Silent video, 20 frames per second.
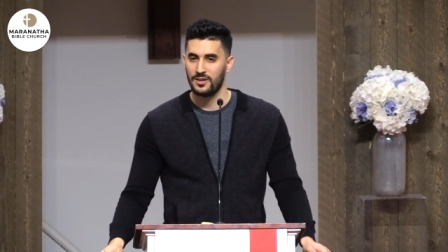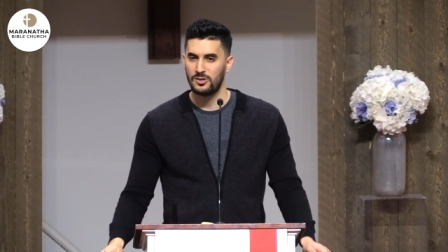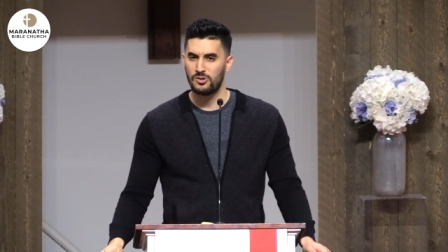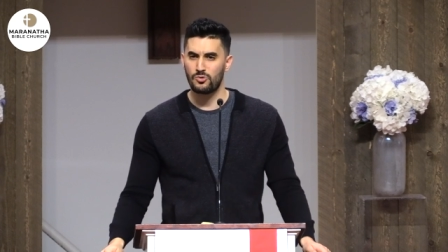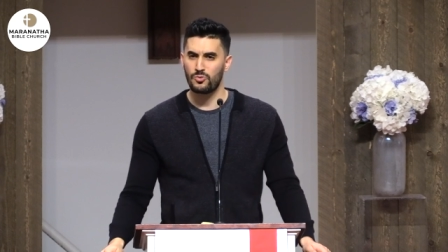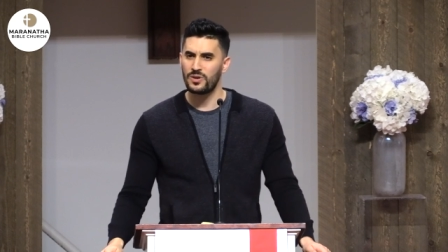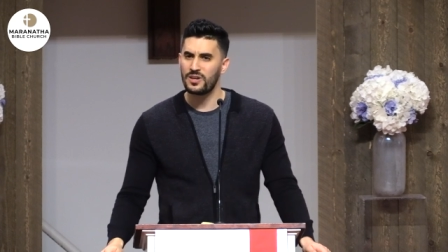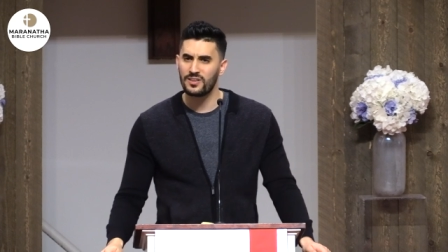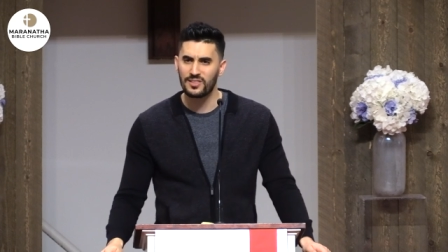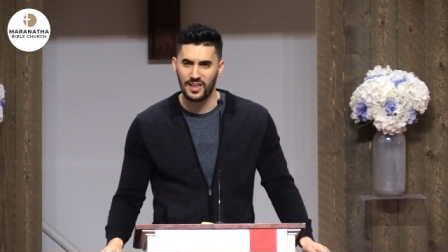
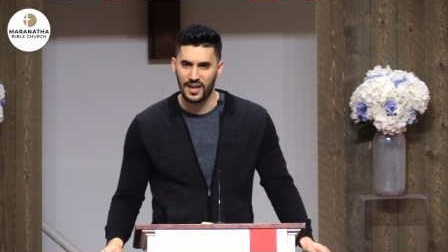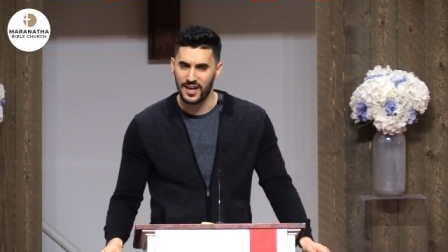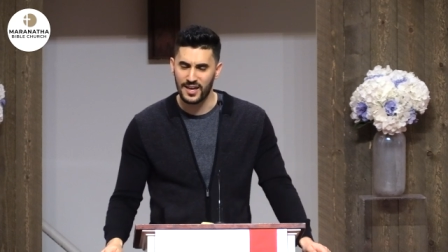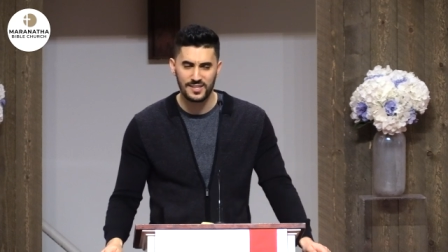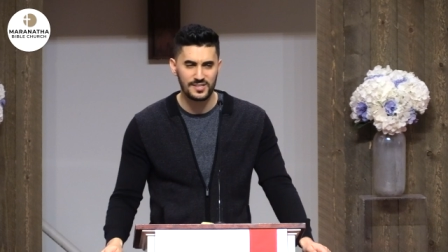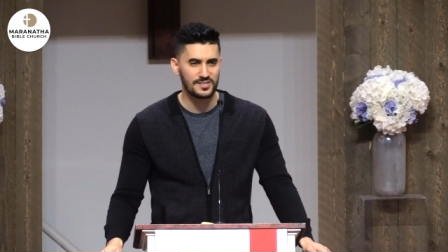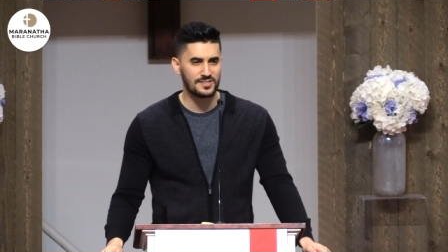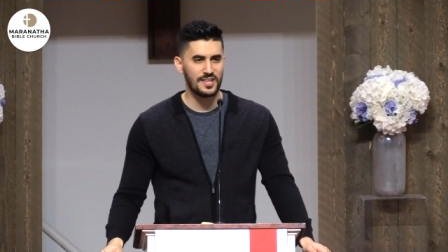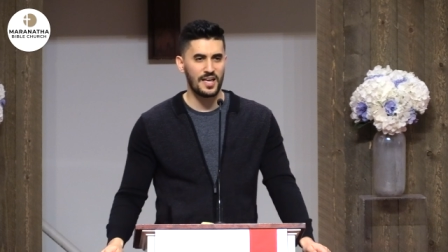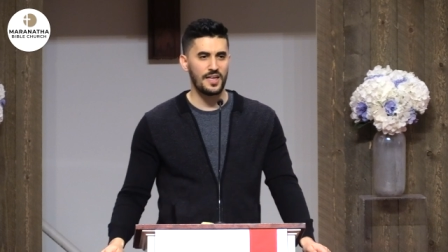You
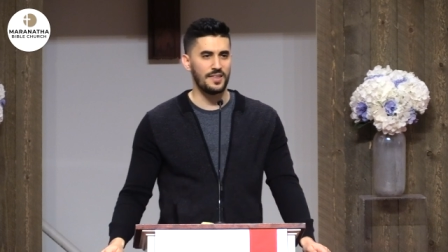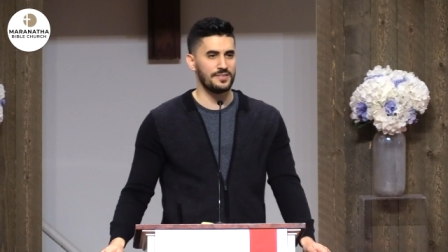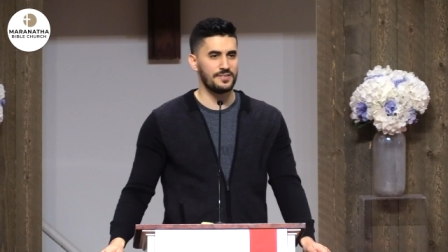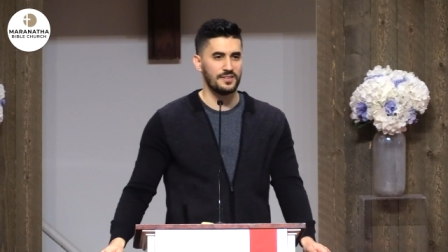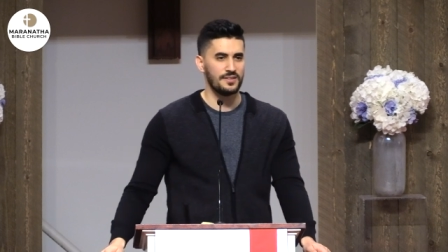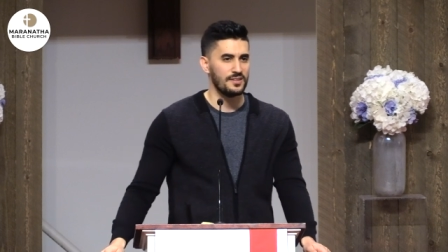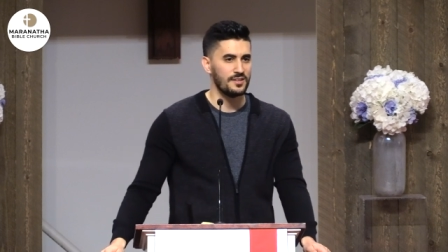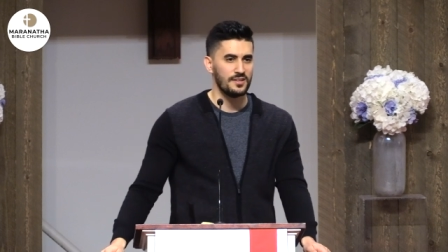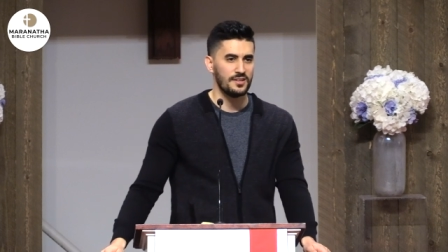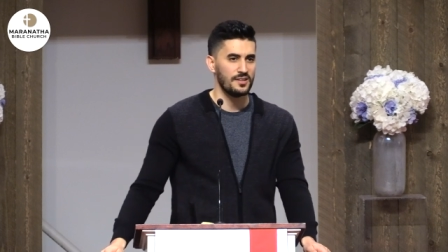realize that
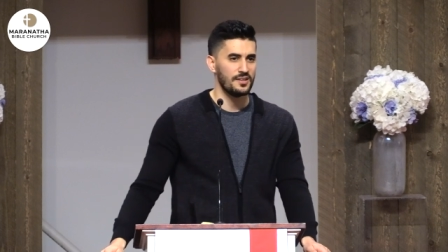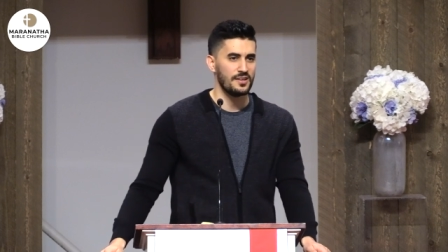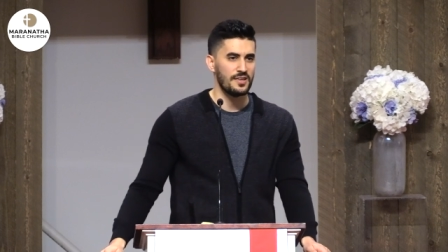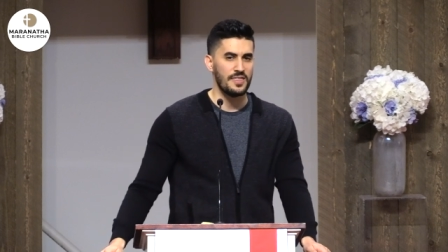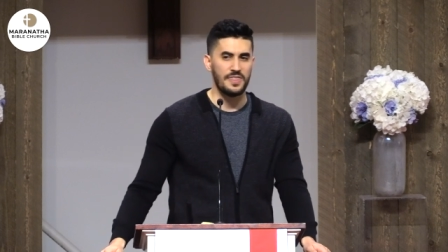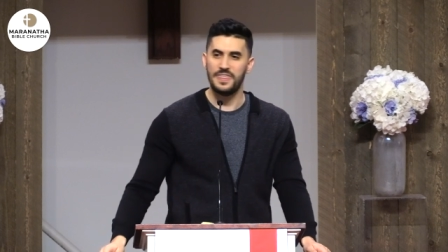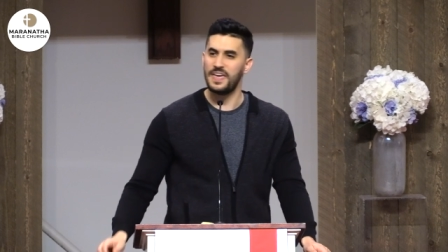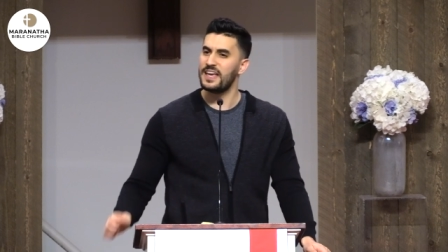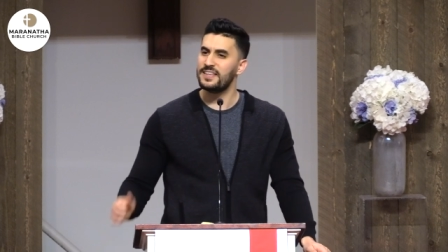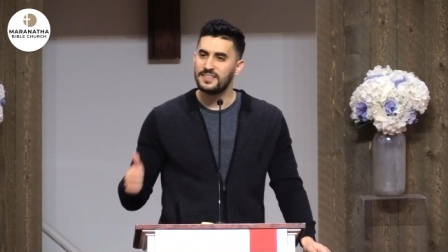
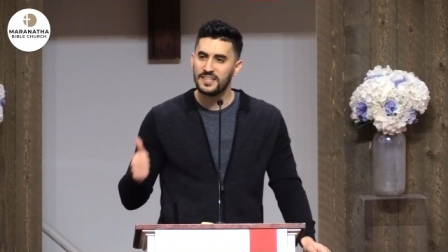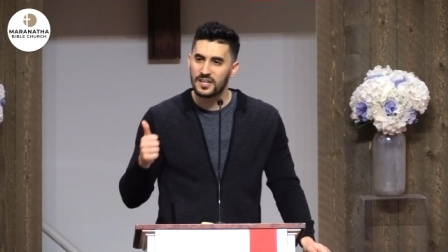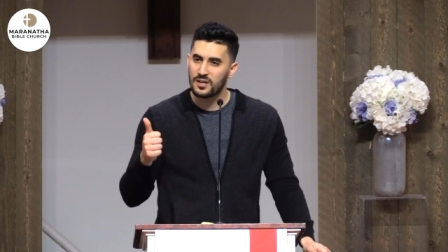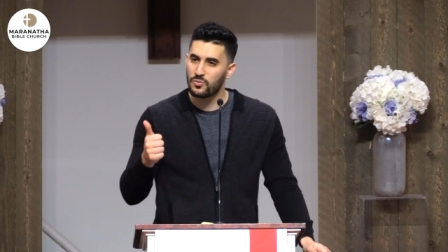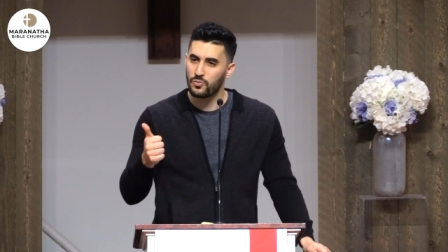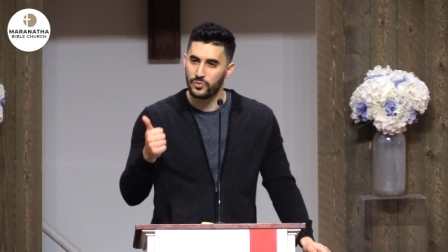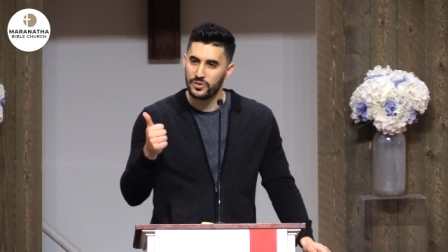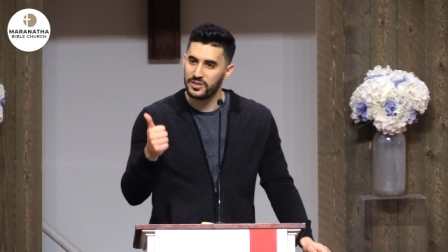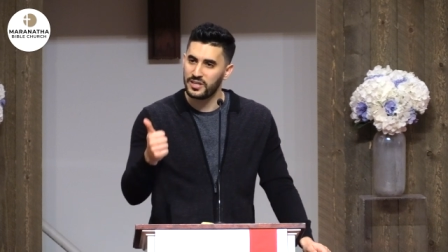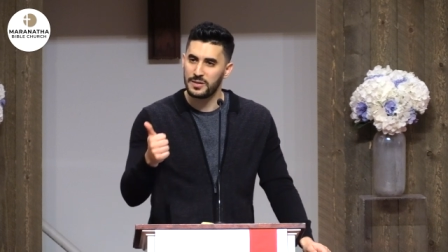they
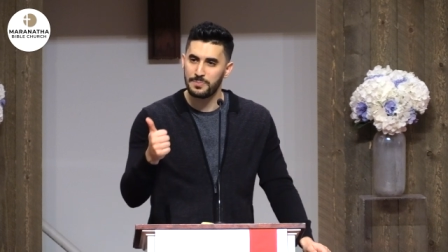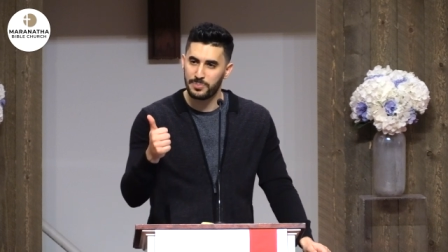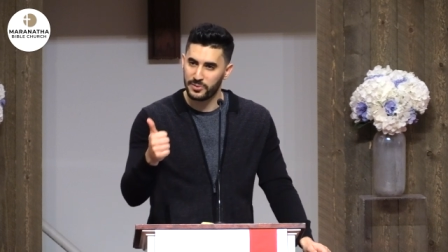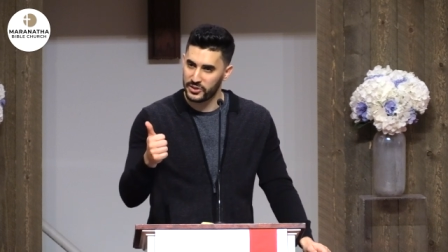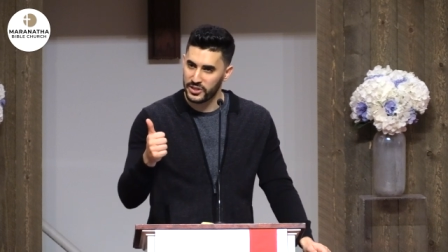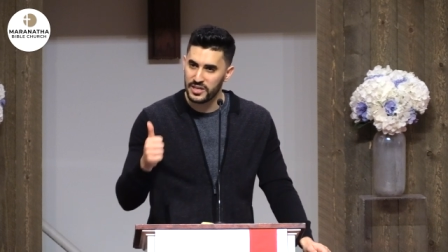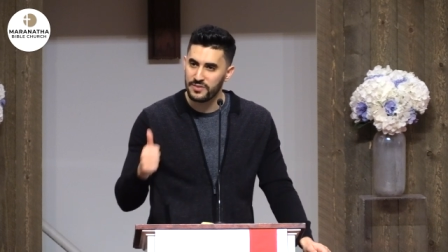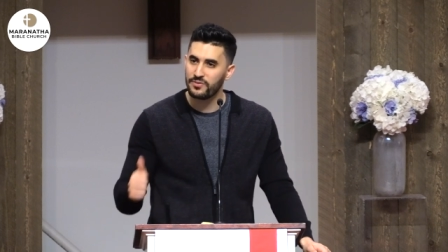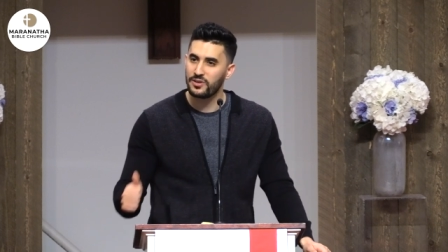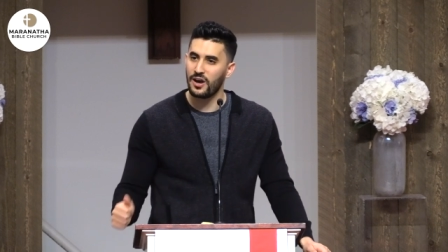didn't really
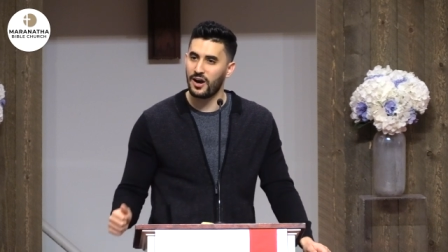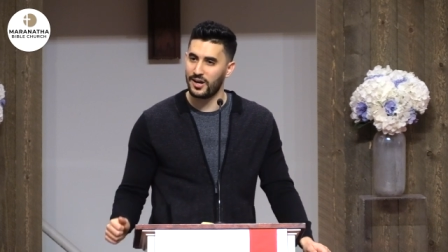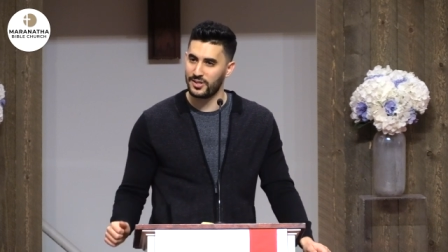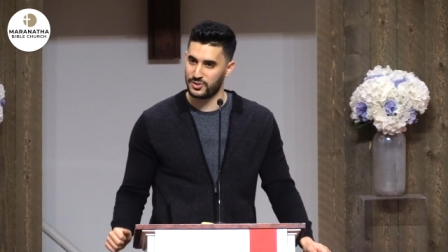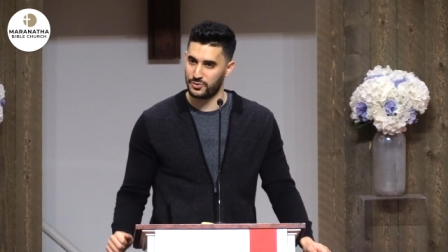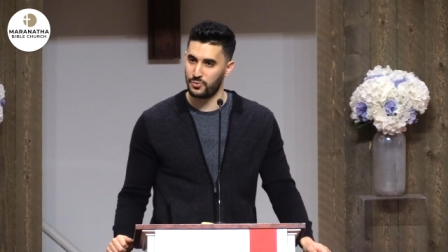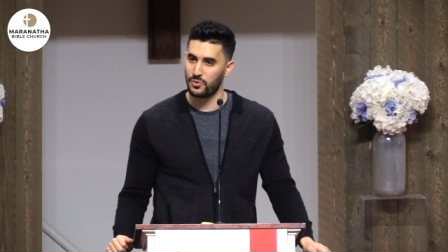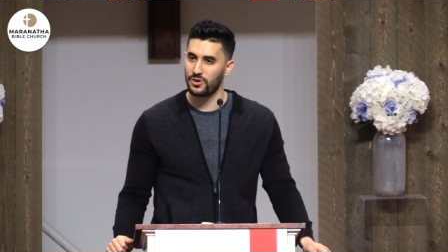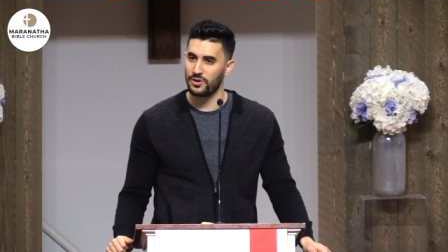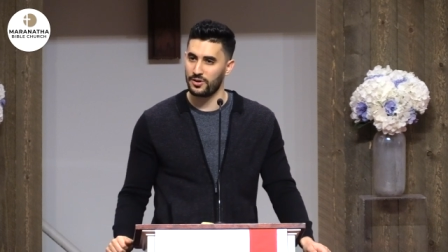believe
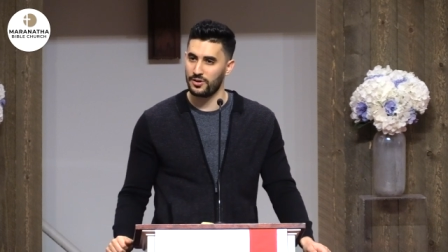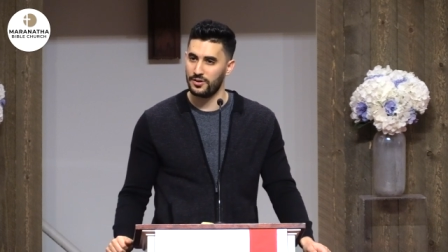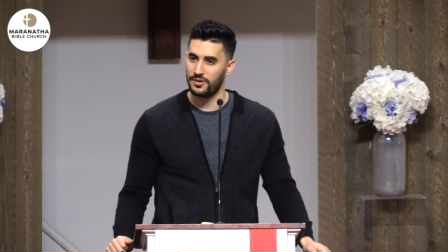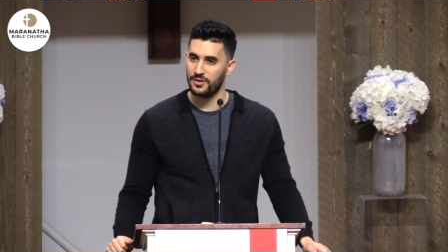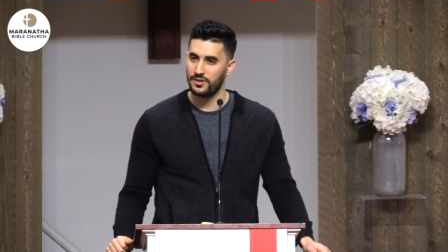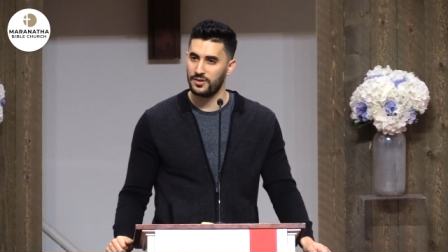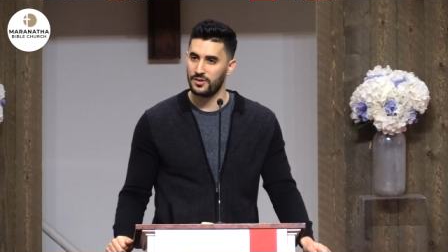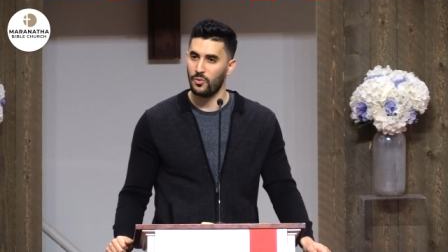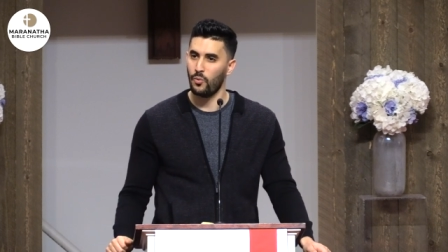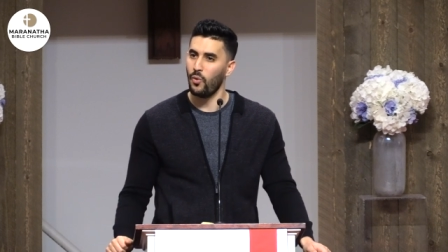God's word.
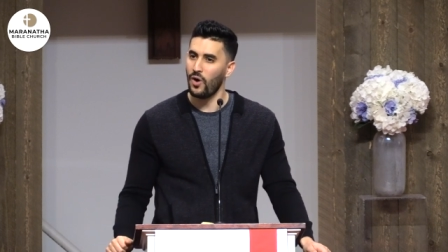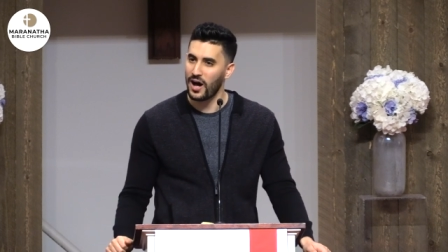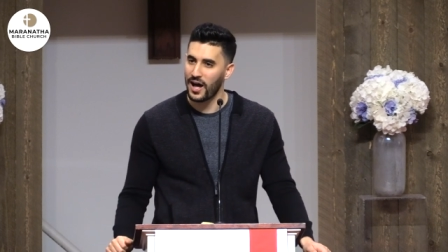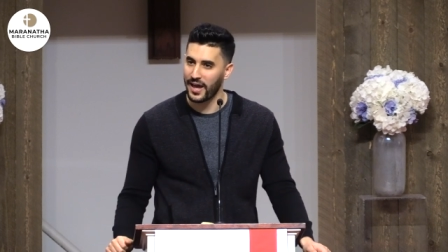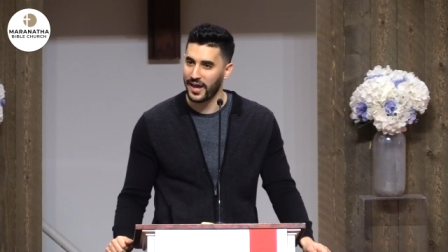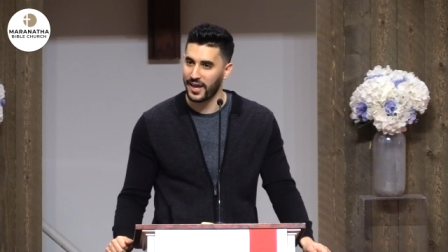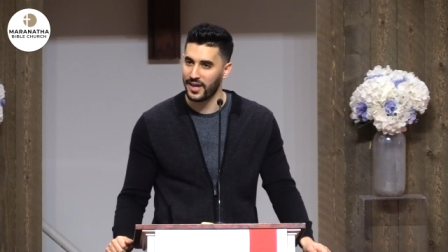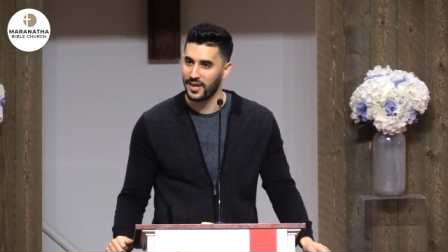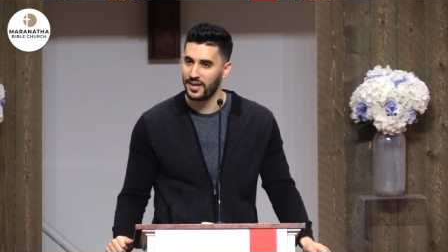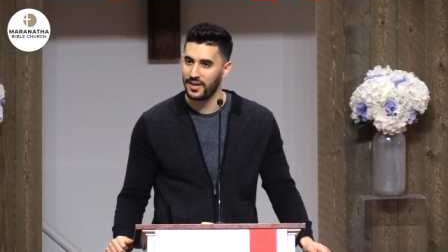
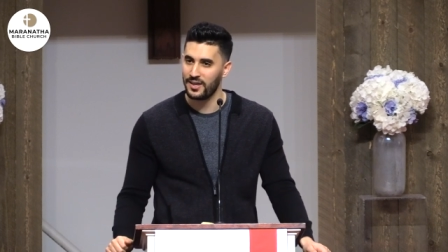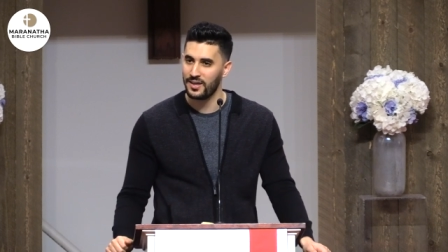Why?